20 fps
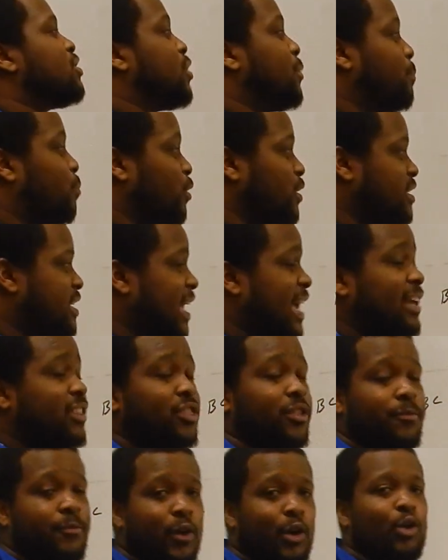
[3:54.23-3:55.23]
to protect
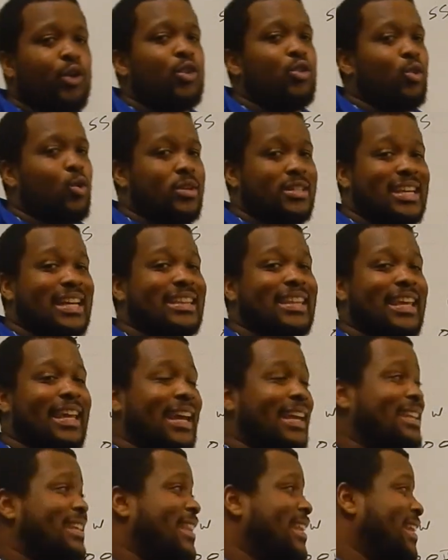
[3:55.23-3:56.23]
the vertical. Because at the
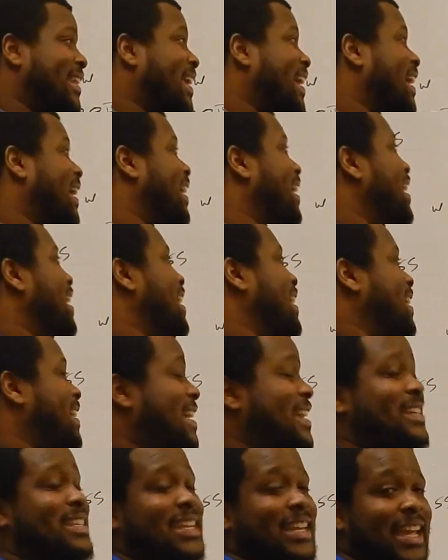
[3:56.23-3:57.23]
end of the day,
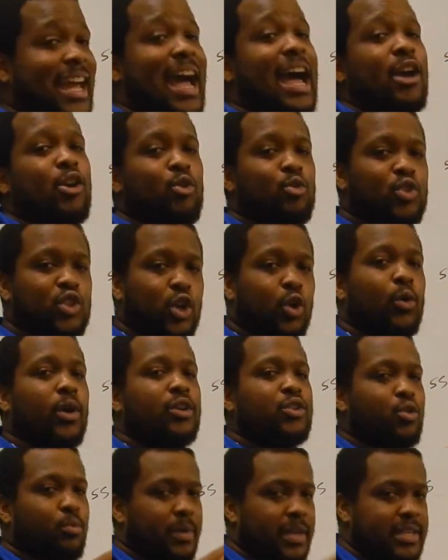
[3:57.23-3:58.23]
he's the guy who's
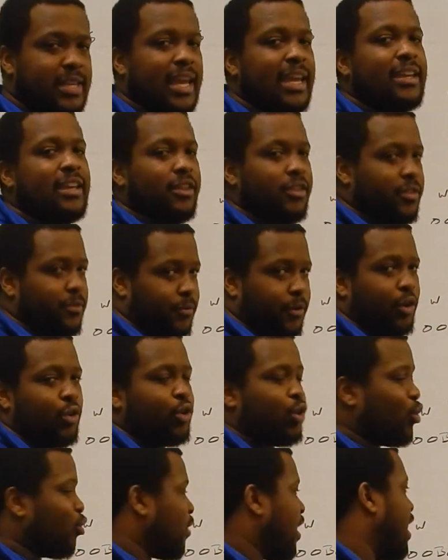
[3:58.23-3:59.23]
going to be taking the
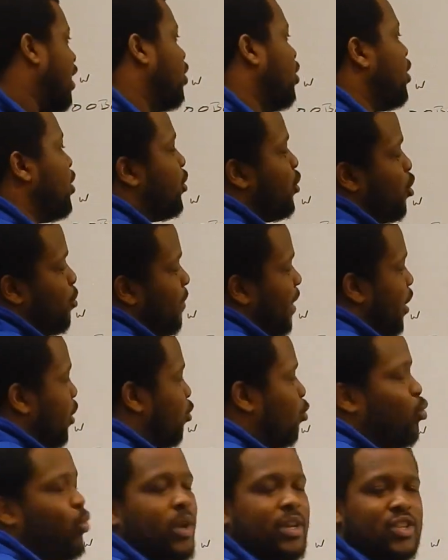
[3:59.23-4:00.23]
vertical route no
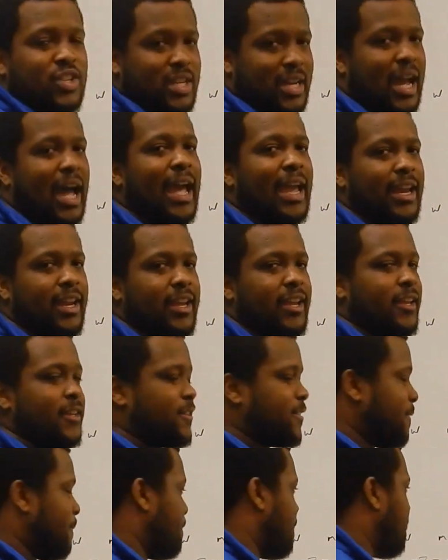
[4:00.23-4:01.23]
matter which guy it is.